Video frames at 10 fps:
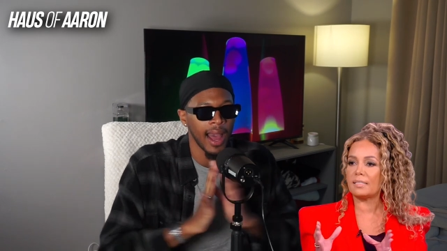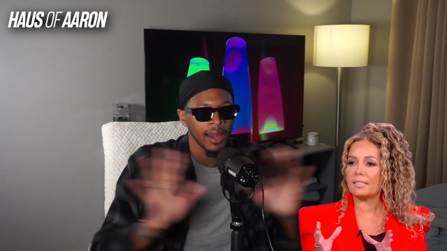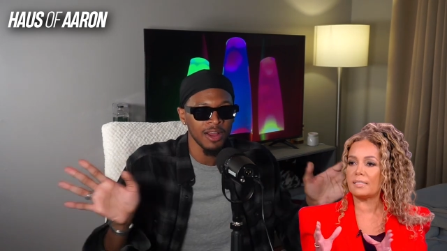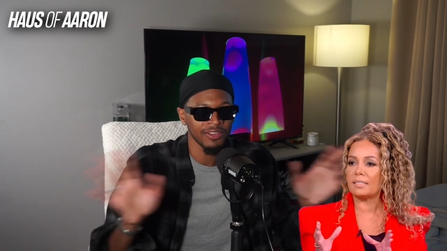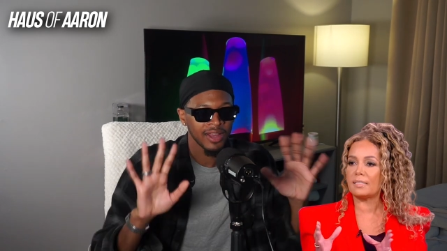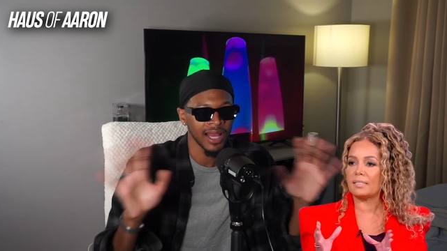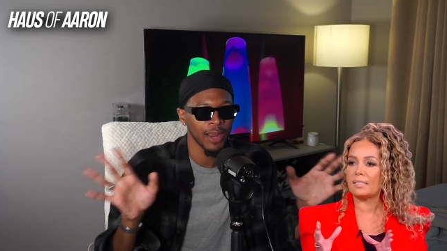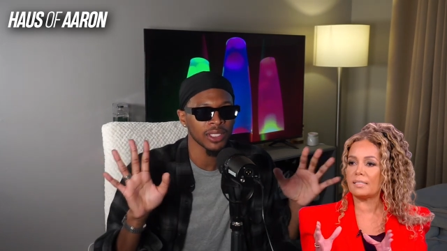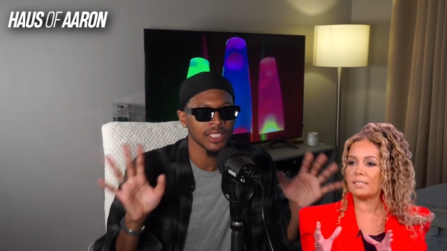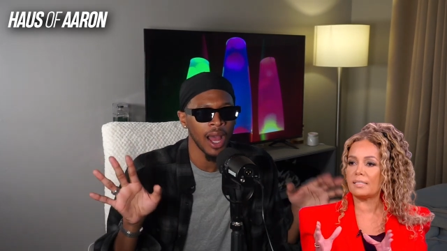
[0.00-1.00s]
Speaker 1: I don't
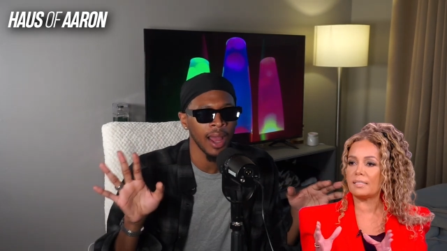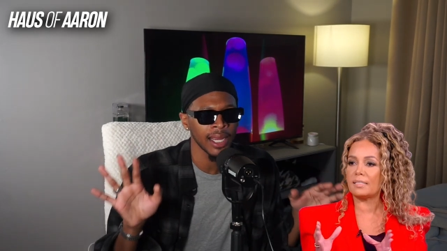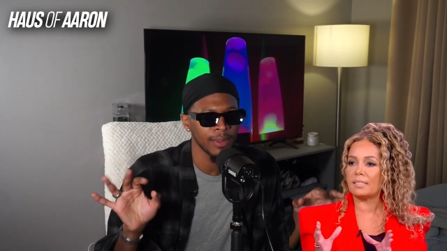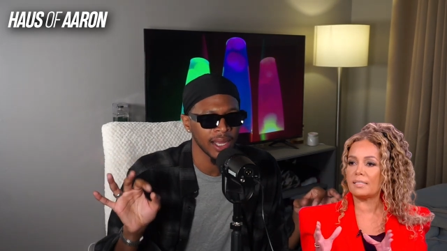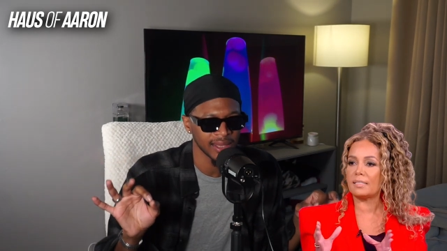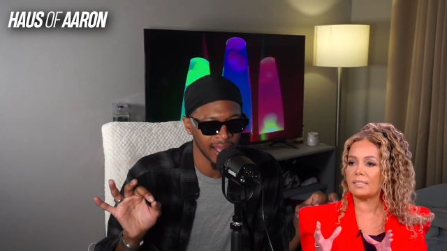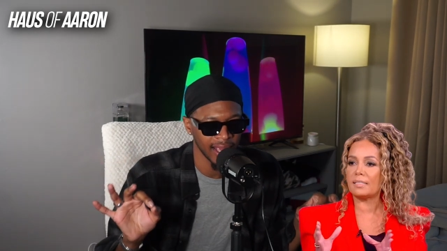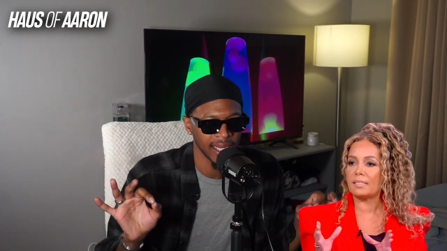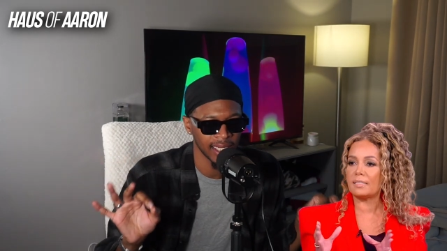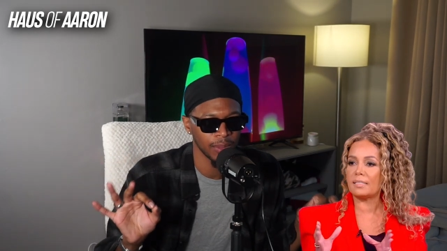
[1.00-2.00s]
feel like we're talking about
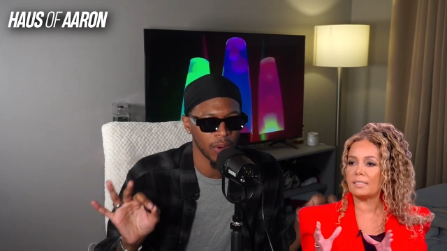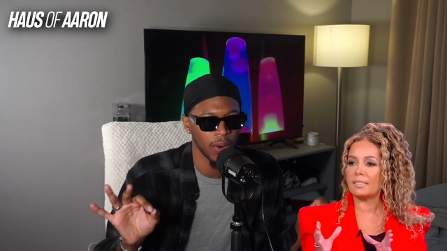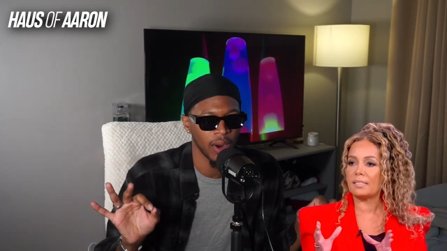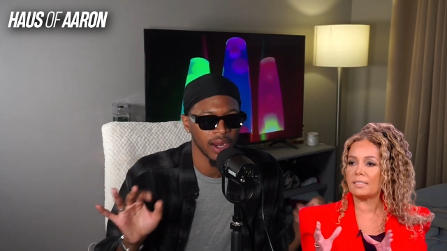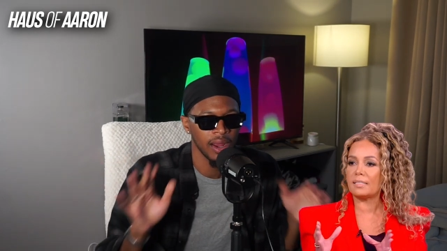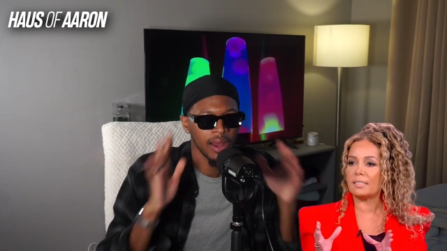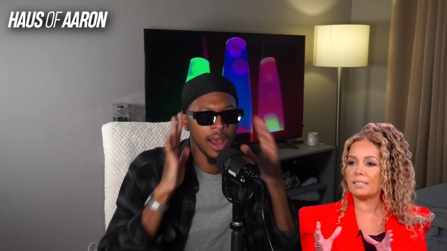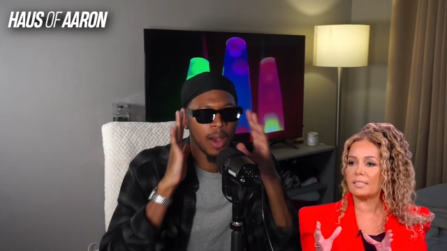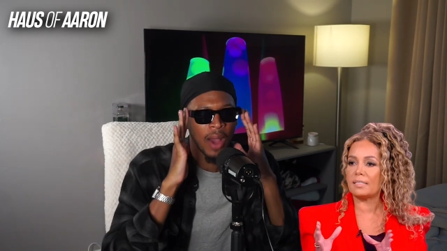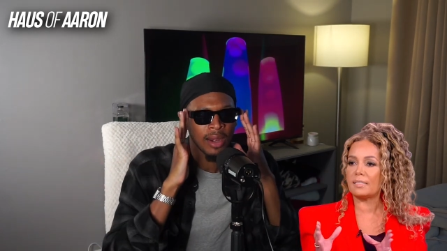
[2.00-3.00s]
that anymore.
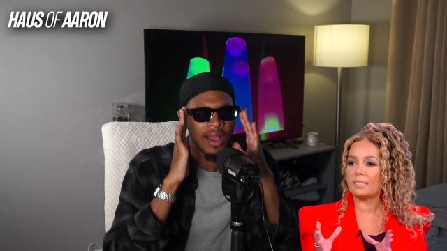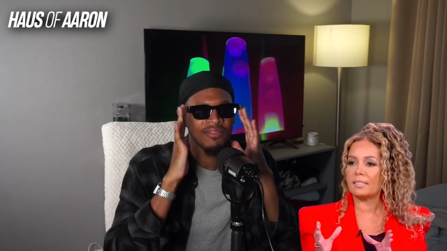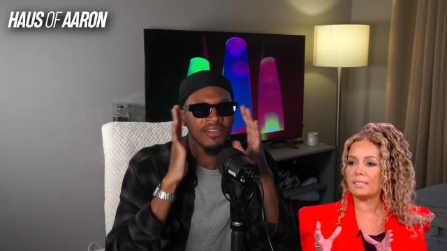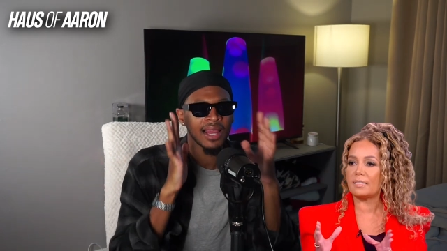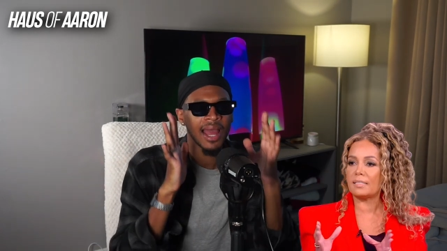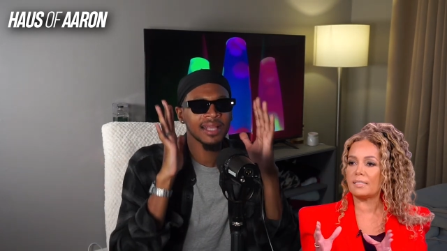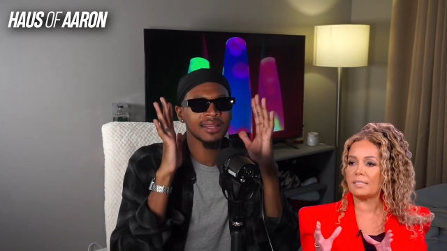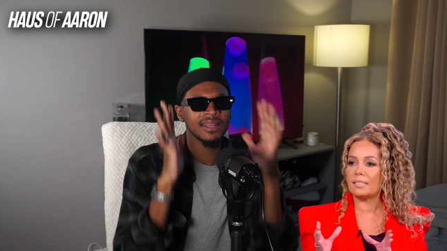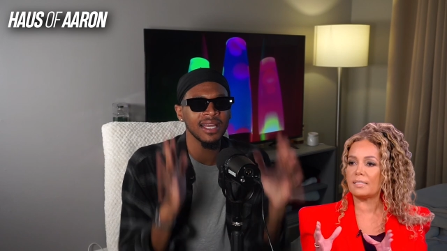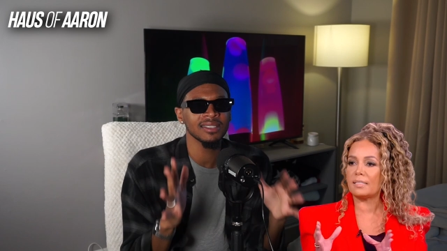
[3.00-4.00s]
Why do I feel
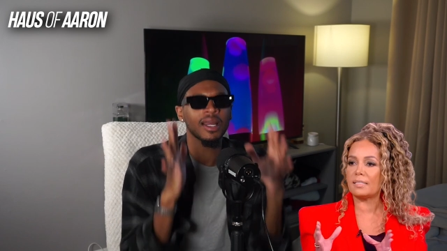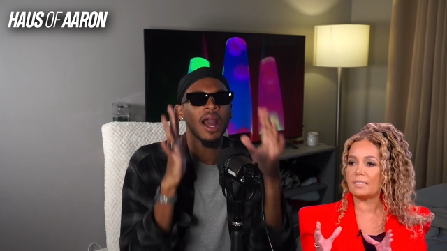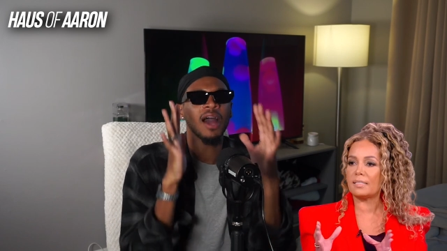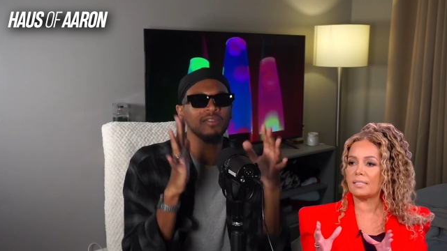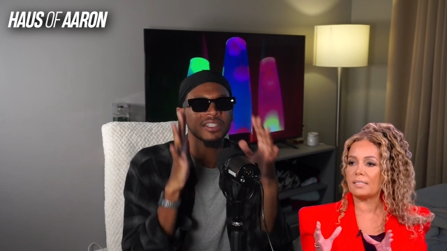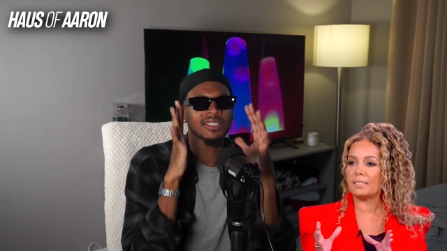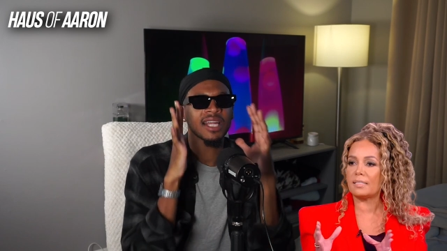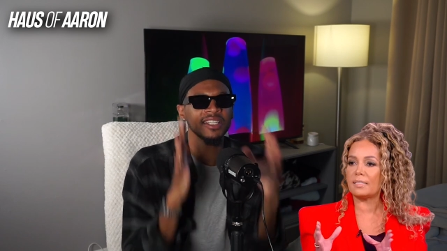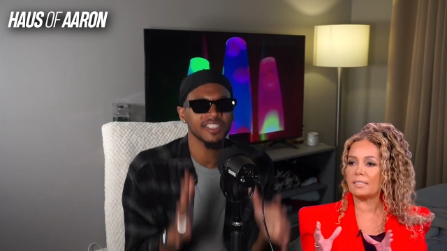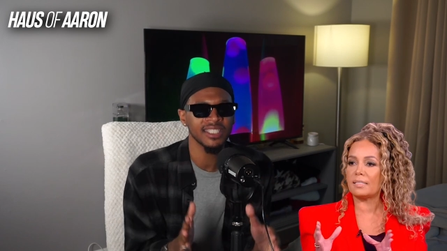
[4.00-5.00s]
like this
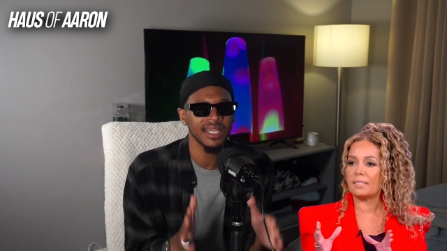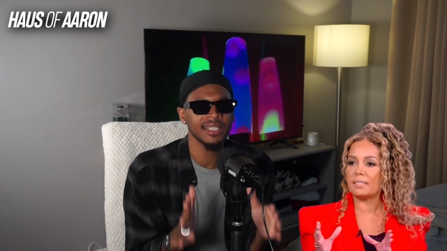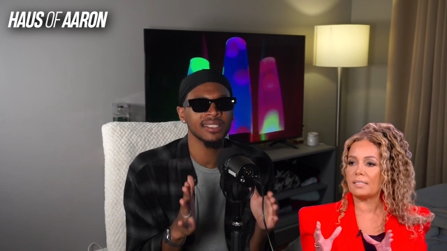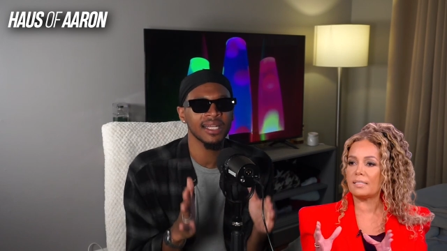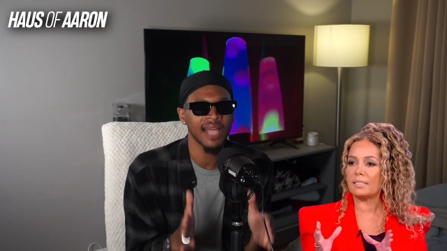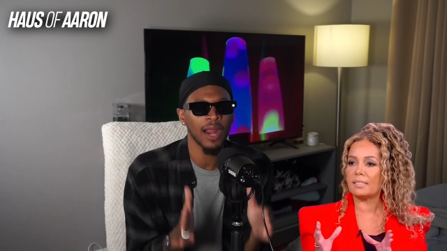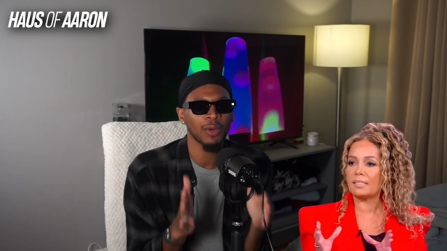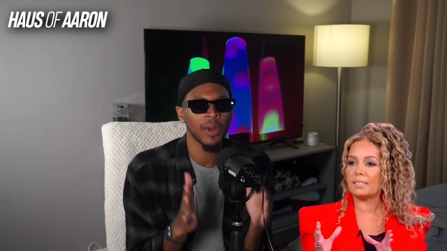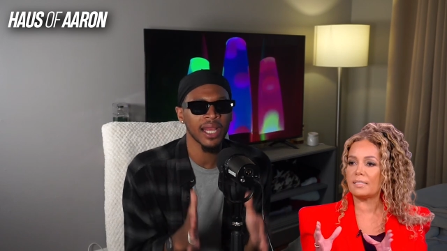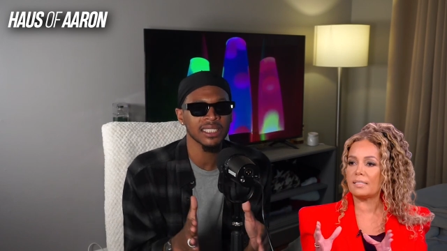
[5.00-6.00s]
conversation is a
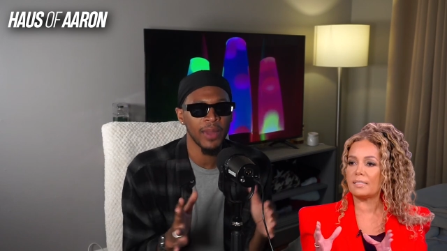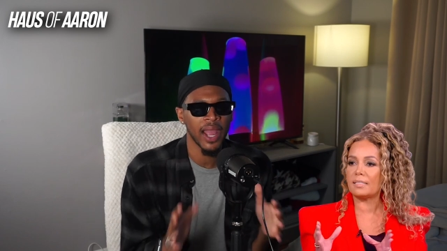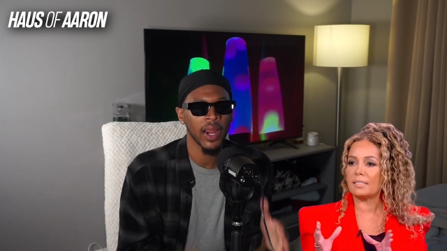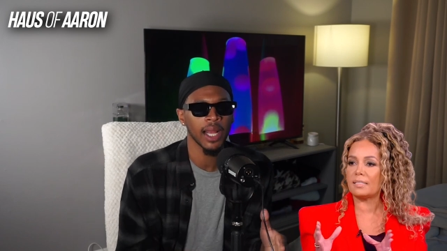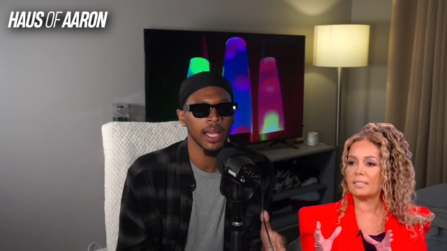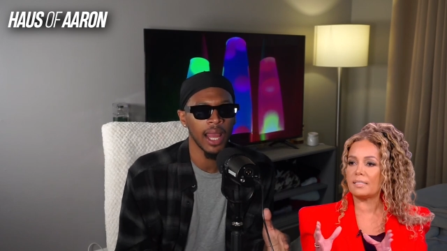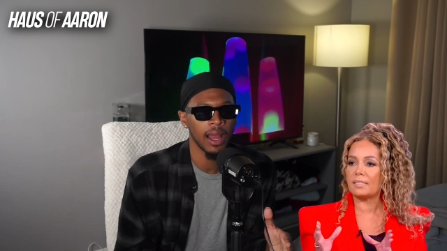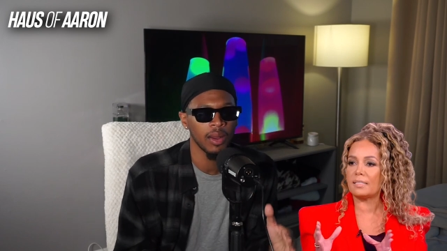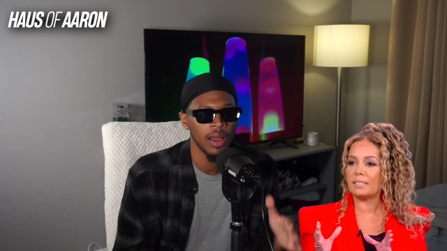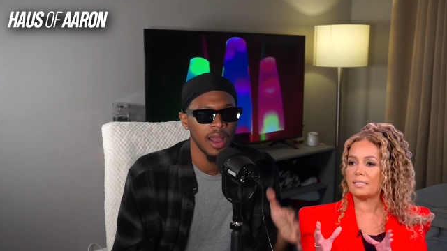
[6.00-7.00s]
direct
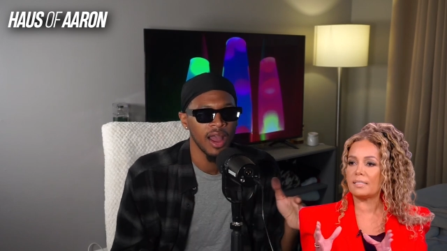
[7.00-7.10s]
parallel